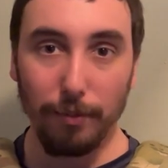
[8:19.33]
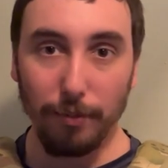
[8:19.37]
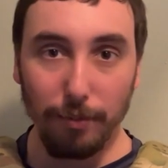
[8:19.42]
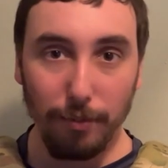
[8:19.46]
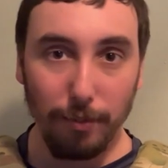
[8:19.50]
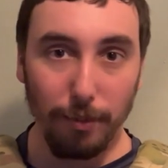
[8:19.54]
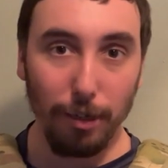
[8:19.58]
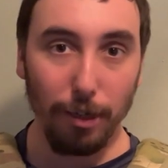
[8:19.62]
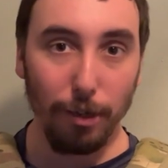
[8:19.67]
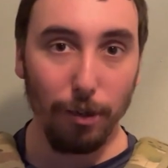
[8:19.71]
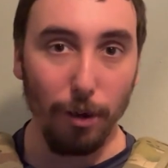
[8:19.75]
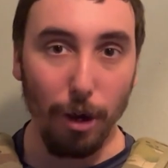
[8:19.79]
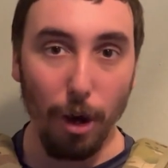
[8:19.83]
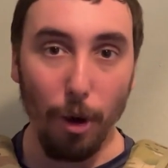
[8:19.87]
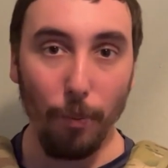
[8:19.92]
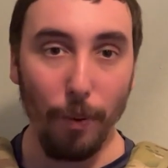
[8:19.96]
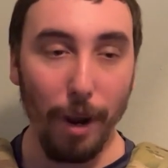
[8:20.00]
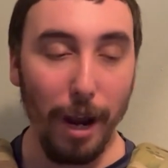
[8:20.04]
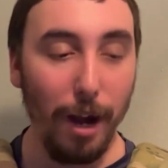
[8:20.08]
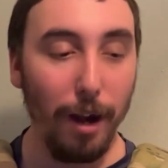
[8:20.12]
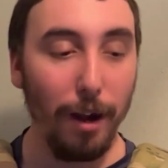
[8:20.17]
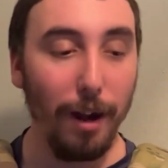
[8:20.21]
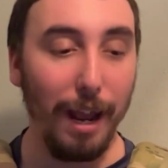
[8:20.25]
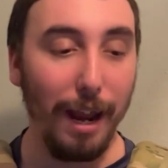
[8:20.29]

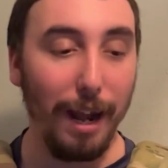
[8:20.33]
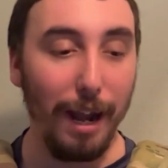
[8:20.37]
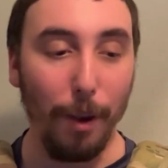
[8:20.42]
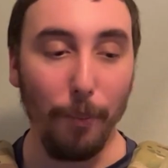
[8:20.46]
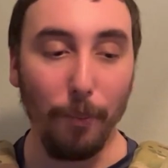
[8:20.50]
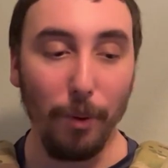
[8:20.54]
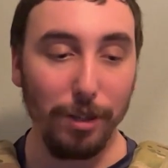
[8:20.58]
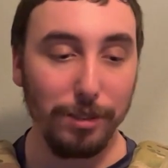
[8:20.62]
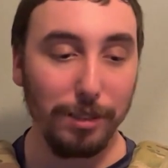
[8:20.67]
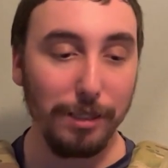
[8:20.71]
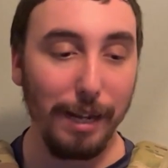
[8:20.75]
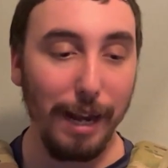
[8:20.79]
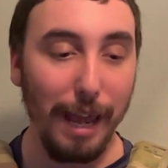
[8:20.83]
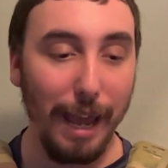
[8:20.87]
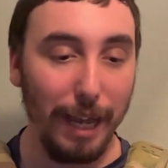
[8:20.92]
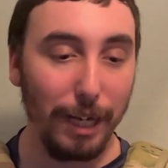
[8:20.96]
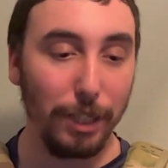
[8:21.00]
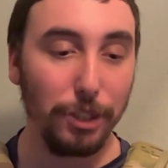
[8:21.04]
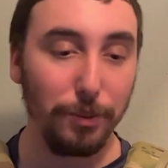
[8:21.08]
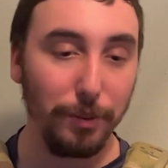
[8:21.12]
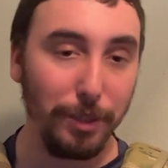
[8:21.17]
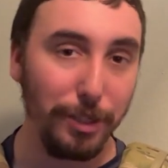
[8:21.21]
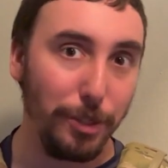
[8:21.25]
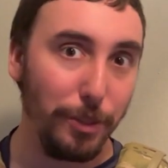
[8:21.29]
aware, and I wasn't
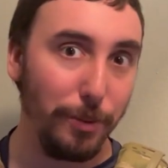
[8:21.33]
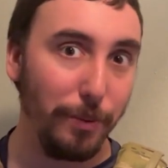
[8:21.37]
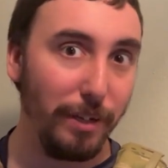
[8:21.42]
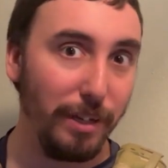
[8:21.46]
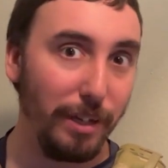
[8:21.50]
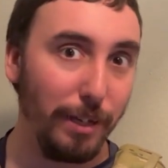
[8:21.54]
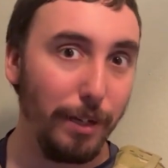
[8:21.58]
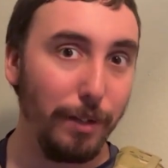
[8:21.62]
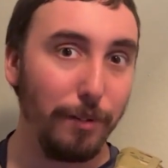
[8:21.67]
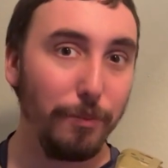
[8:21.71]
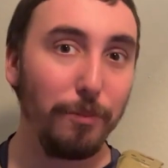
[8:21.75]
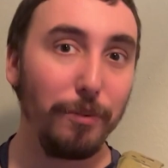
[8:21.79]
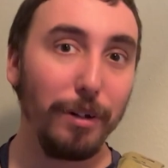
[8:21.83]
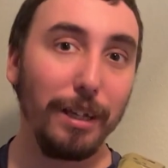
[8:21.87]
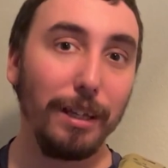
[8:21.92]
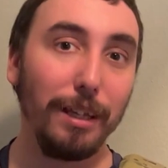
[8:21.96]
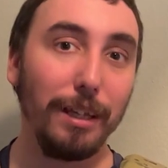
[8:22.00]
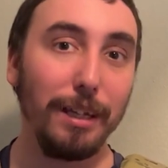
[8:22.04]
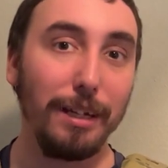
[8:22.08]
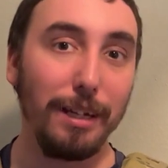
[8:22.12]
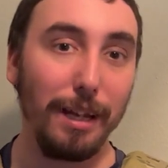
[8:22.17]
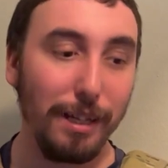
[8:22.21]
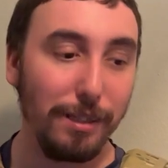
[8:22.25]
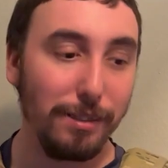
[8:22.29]
actually doing it
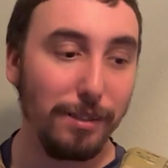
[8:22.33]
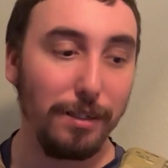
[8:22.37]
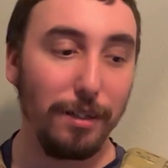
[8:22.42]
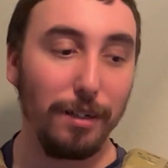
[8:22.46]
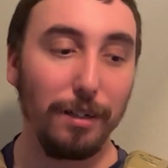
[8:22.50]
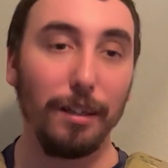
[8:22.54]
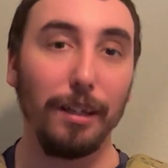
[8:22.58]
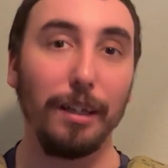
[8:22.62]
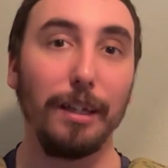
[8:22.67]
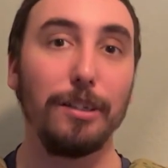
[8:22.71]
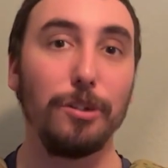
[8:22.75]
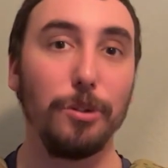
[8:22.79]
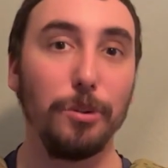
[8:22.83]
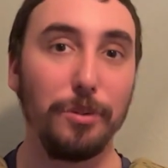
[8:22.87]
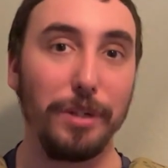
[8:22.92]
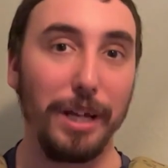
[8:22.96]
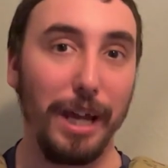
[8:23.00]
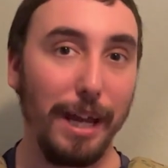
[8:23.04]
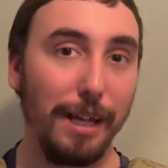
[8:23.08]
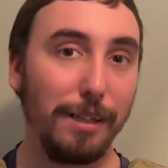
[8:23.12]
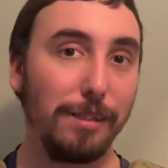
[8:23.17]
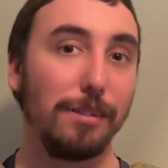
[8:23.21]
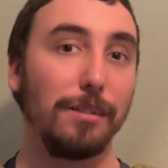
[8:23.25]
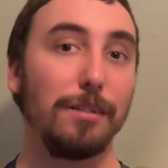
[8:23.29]
really necessarily to
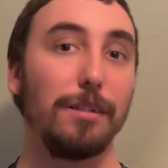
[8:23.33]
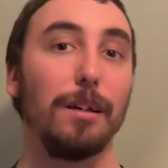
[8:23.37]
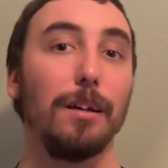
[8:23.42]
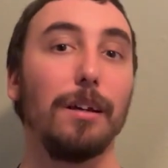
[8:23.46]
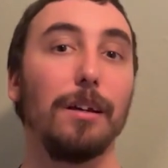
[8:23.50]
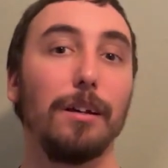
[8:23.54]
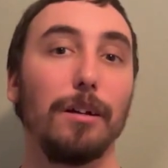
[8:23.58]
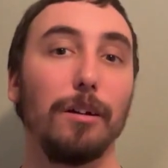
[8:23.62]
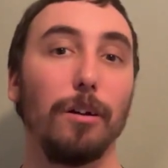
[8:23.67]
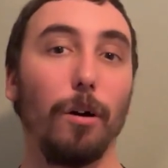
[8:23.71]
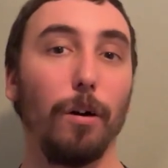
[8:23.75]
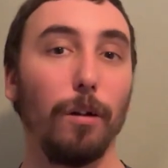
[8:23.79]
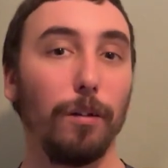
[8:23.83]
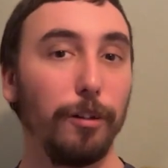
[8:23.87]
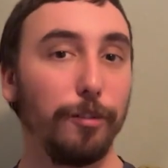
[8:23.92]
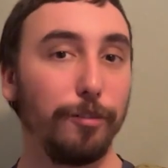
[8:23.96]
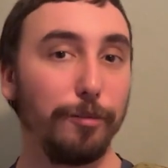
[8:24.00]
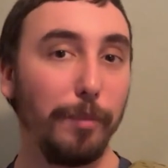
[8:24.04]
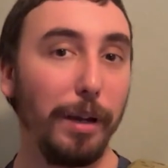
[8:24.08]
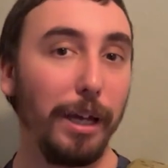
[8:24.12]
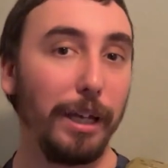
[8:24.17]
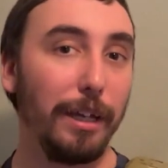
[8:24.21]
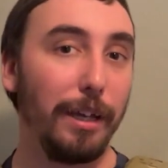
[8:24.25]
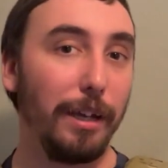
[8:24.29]
test all of
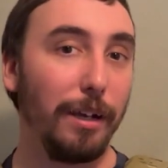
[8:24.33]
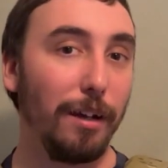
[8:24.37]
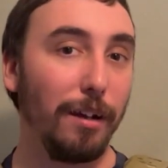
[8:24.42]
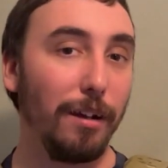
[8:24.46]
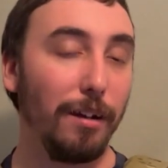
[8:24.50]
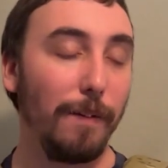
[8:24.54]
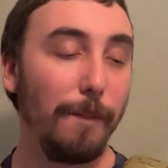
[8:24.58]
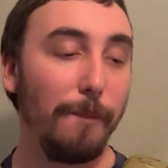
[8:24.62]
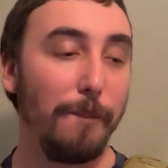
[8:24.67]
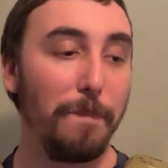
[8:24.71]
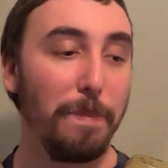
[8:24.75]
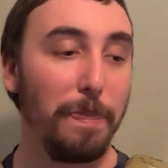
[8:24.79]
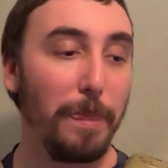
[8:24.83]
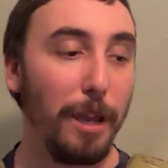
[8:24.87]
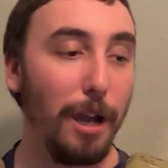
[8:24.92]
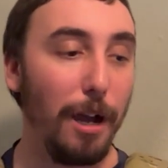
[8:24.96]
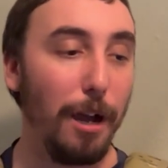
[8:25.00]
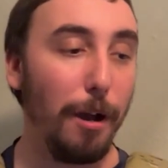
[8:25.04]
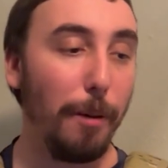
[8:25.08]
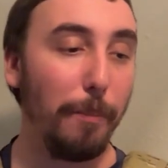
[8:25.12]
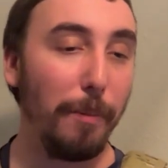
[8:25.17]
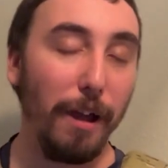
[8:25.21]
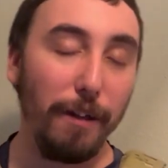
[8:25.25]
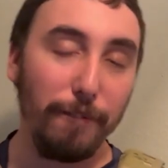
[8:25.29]
my gear.
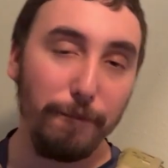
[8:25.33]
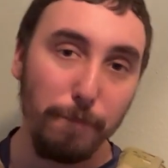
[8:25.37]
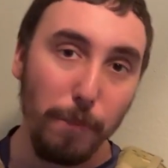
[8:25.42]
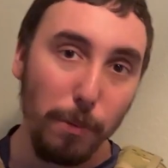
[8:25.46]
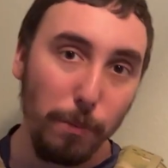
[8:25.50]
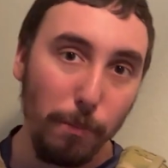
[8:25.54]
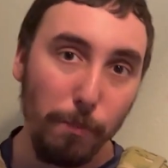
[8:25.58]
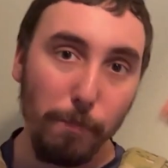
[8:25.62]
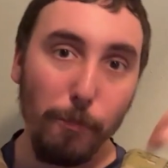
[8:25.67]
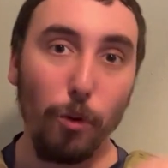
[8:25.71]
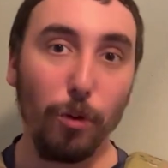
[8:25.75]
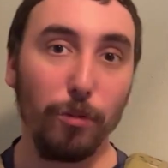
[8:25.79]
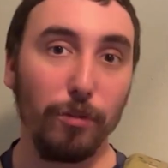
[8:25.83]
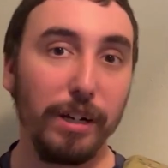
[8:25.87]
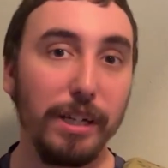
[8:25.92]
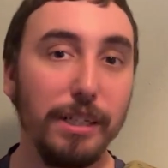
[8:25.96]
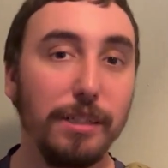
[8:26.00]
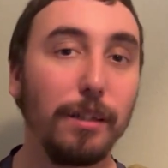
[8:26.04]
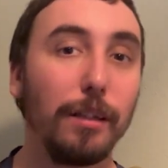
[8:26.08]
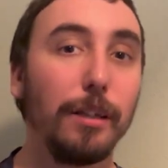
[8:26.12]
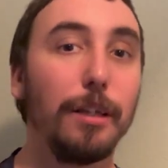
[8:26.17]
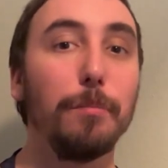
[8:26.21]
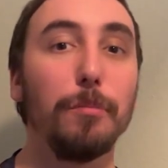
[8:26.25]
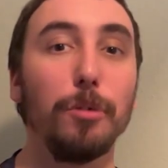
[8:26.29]
I've more
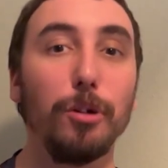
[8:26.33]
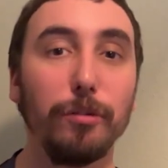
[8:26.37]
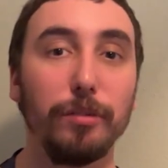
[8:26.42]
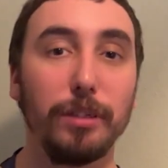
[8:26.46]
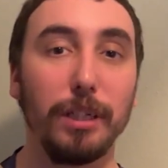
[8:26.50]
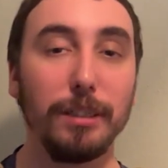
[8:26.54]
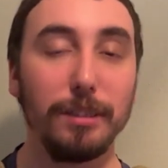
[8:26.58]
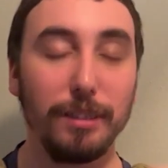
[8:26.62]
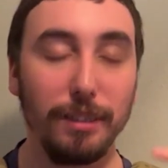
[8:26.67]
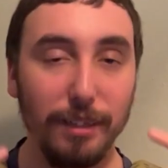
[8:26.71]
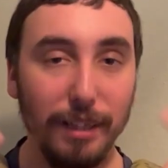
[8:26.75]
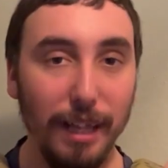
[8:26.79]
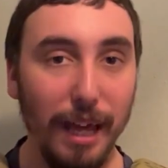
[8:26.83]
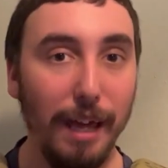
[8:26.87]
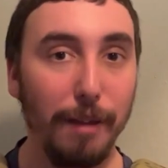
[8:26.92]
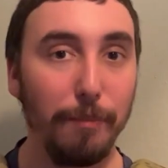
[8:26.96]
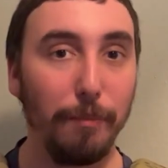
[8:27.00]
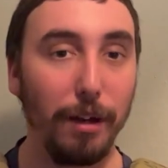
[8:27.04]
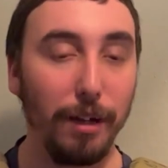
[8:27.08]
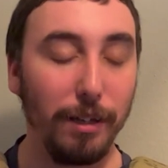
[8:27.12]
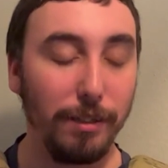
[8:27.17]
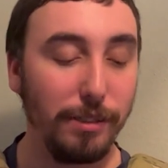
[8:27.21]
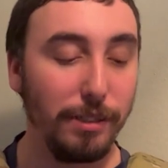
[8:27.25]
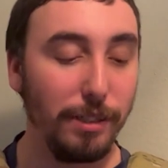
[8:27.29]
recently moved into that
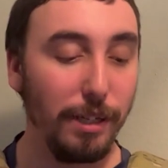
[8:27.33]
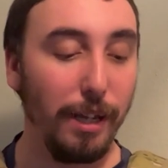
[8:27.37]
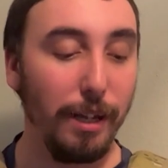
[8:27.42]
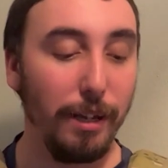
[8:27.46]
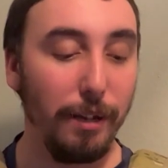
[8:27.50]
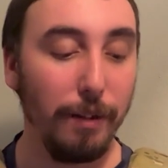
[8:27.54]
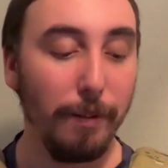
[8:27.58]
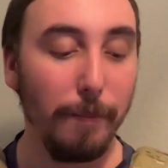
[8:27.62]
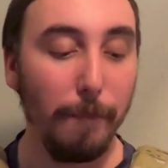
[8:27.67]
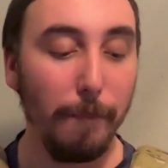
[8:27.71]
mindset,